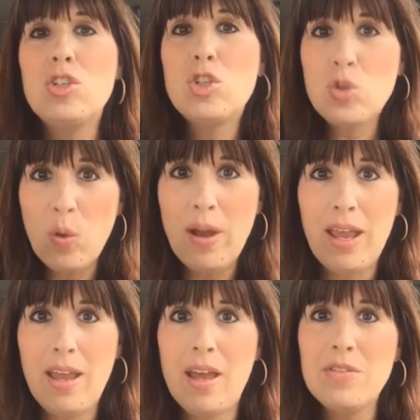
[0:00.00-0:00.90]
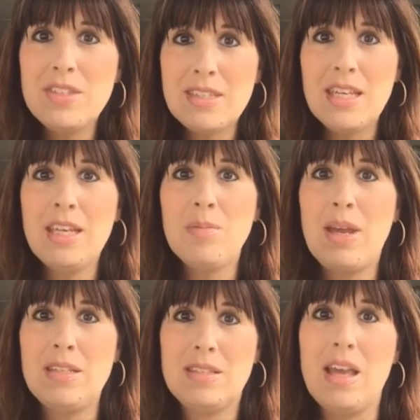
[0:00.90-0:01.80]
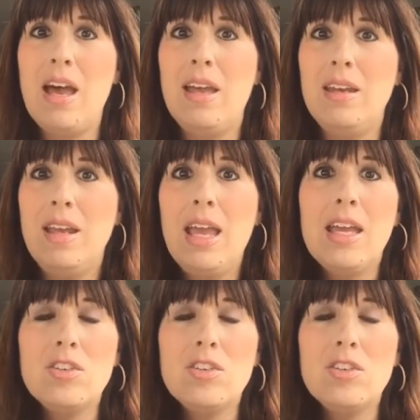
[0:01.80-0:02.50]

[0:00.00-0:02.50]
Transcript: joy of seeing my son